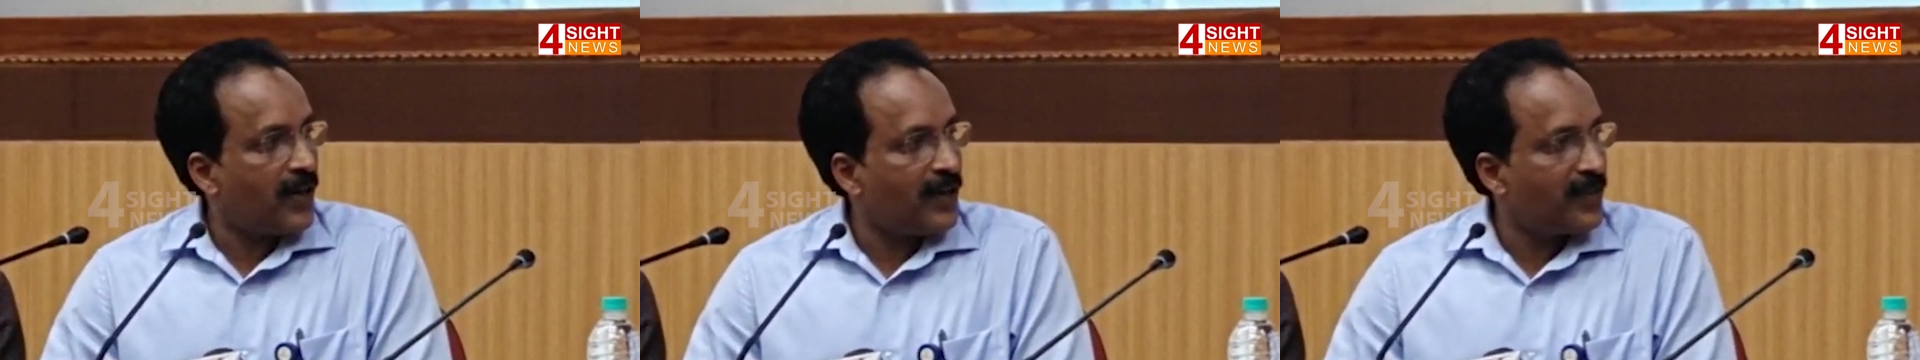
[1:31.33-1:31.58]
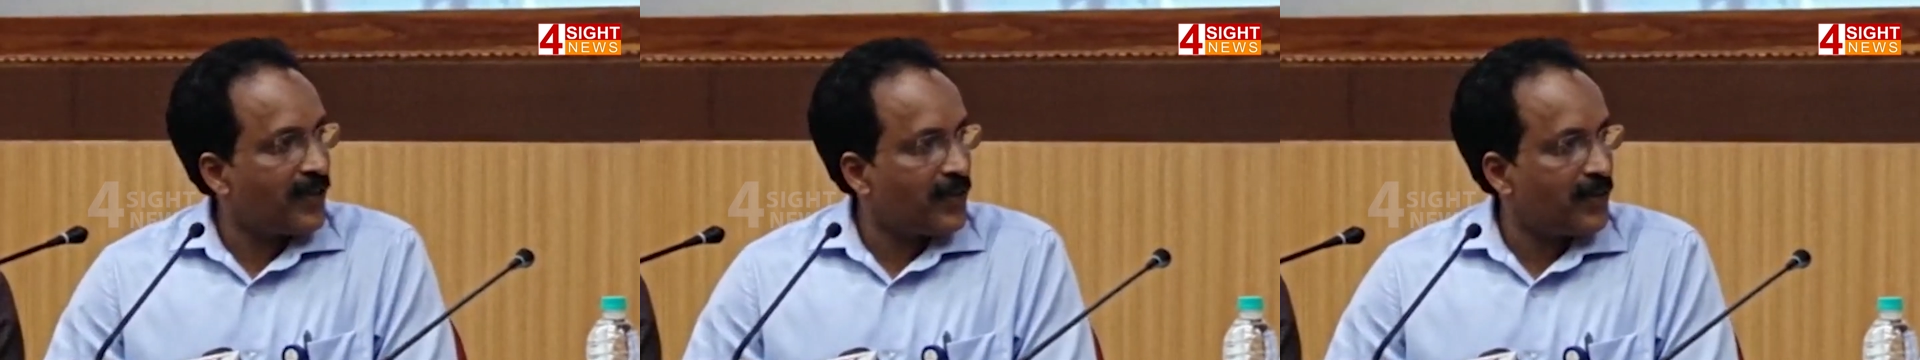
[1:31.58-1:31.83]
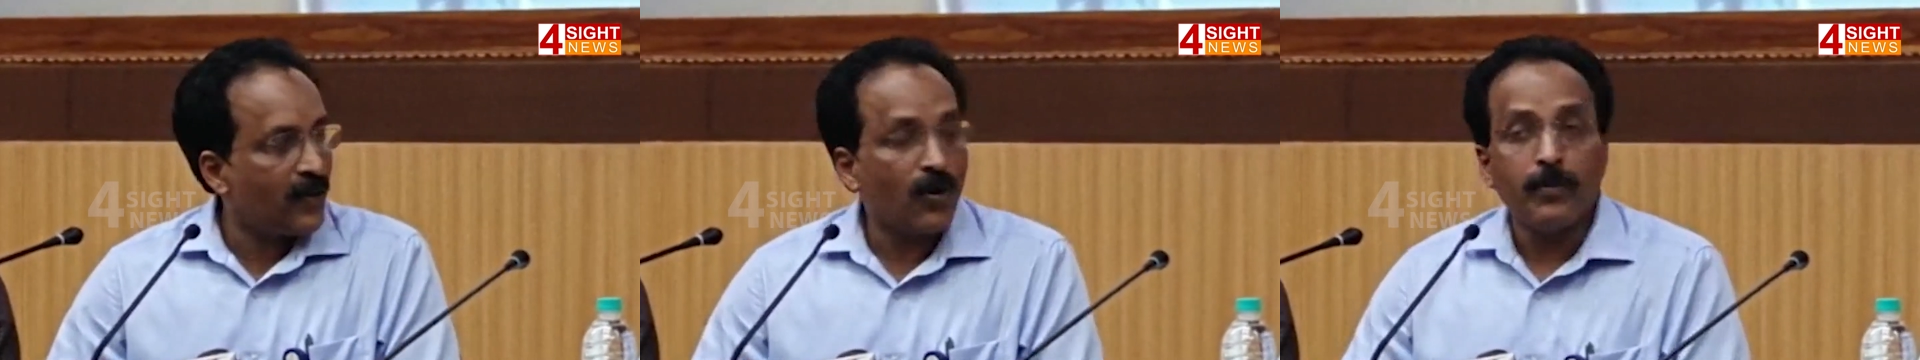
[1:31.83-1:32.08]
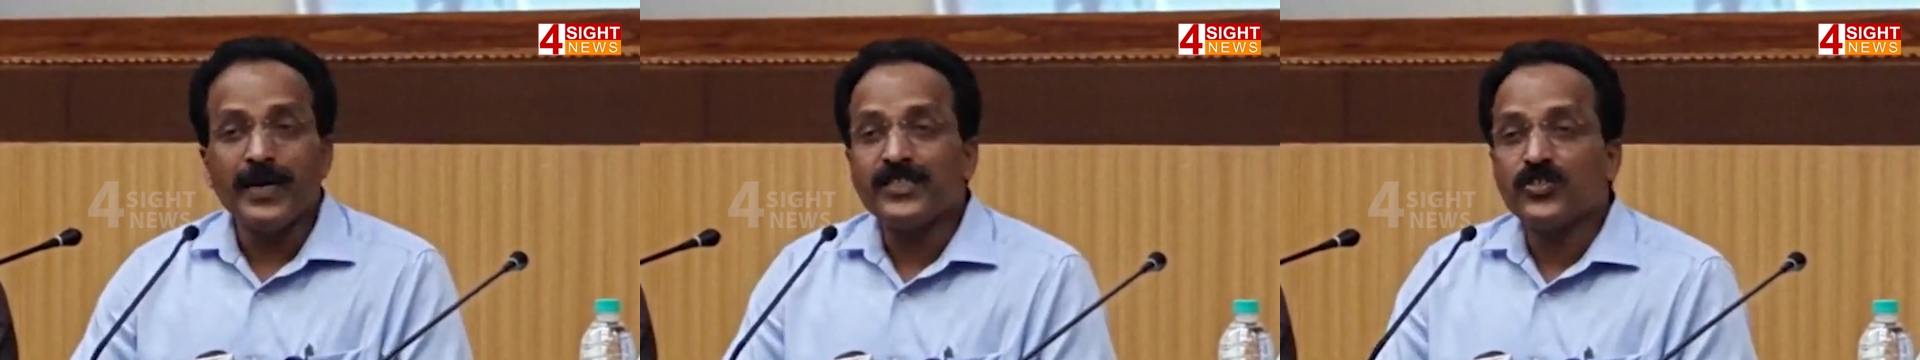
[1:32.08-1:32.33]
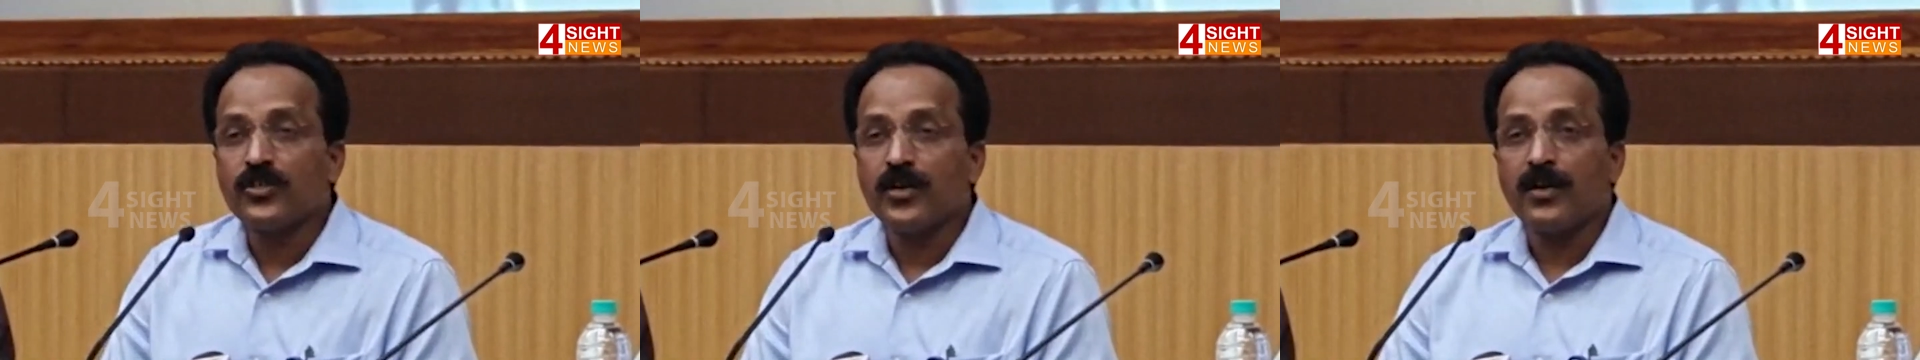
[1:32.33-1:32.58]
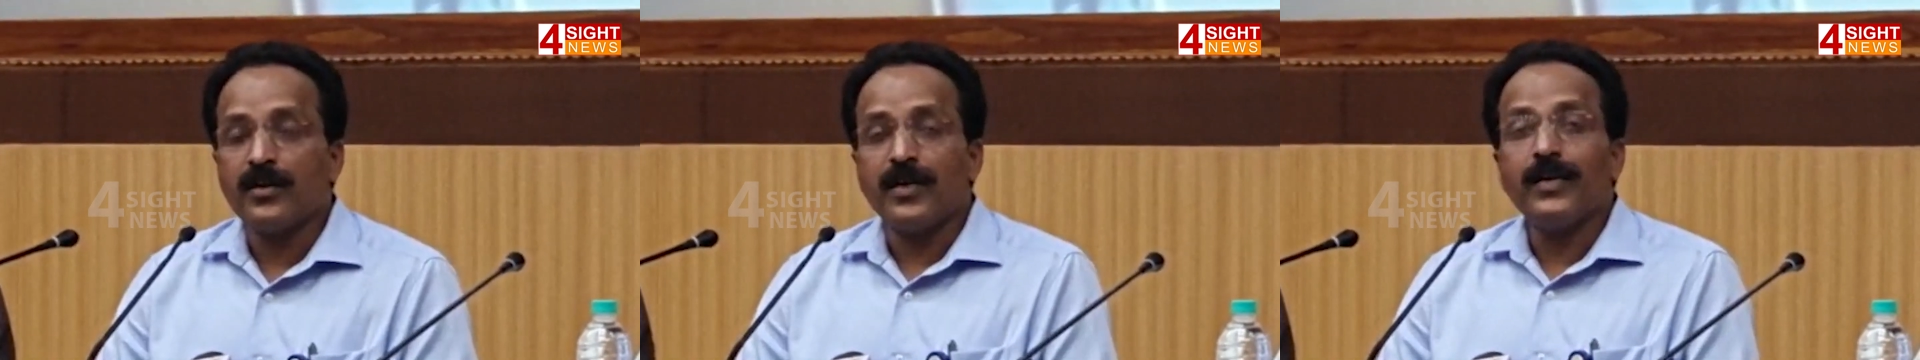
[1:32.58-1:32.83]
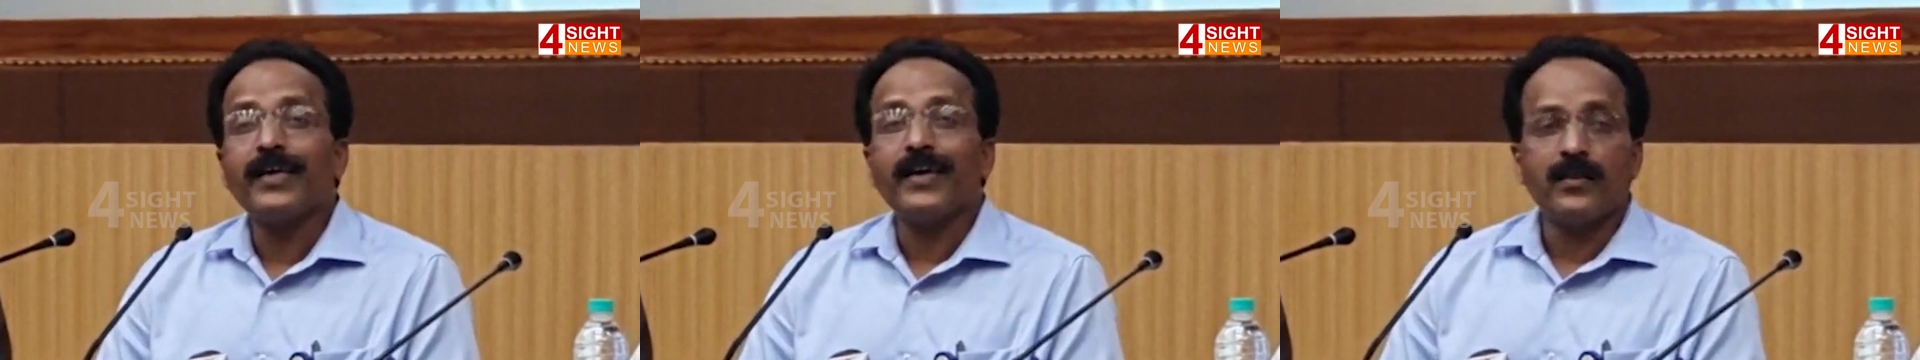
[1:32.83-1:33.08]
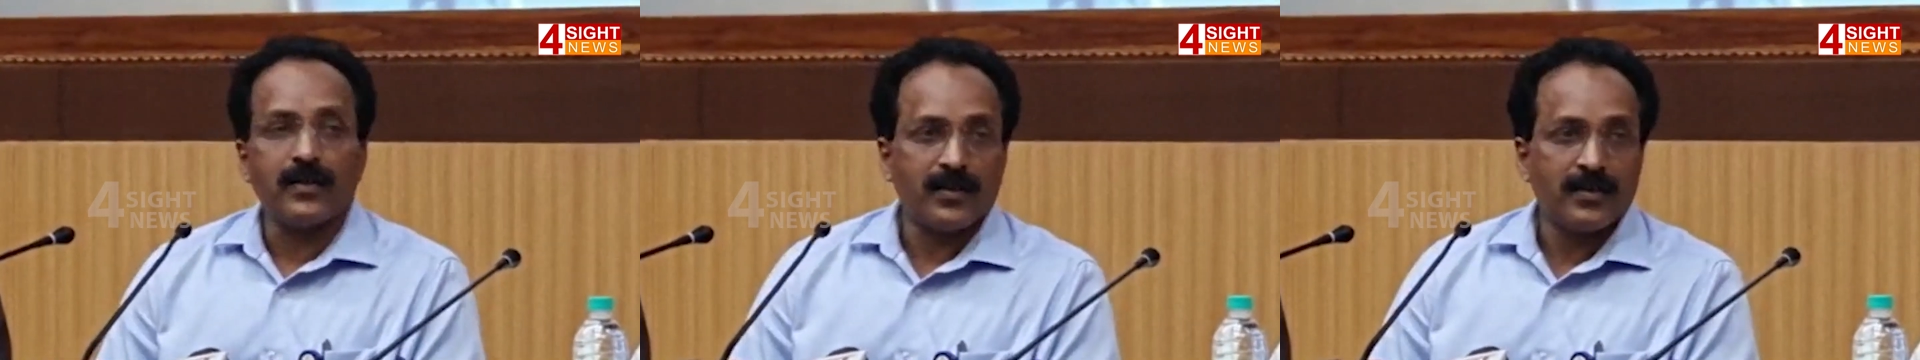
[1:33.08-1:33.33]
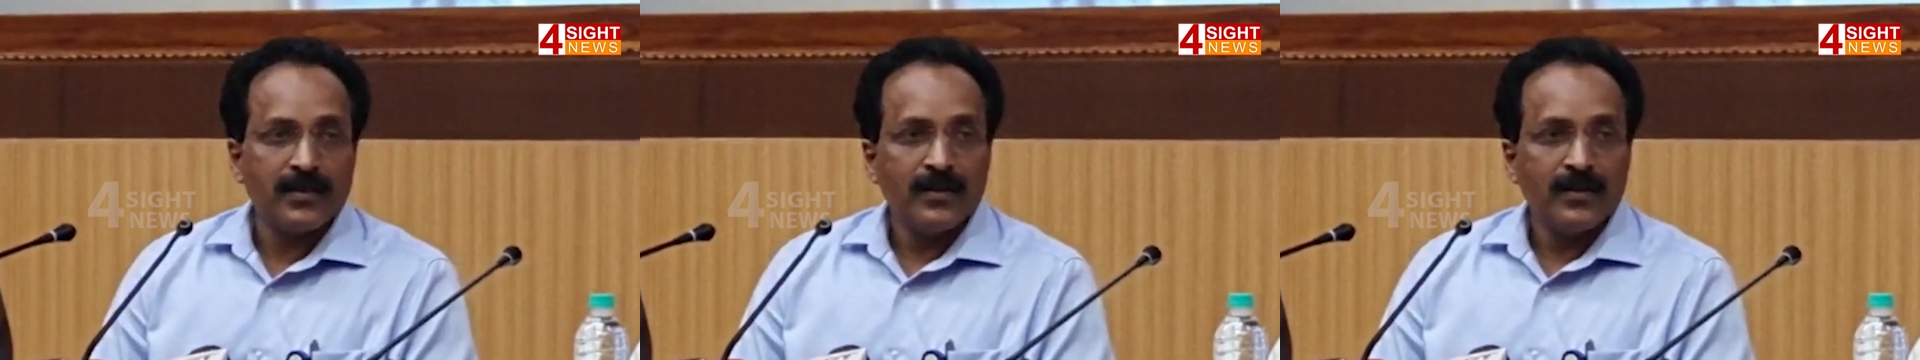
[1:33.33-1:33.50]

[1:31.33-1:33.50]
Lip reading: like commercial dedicated.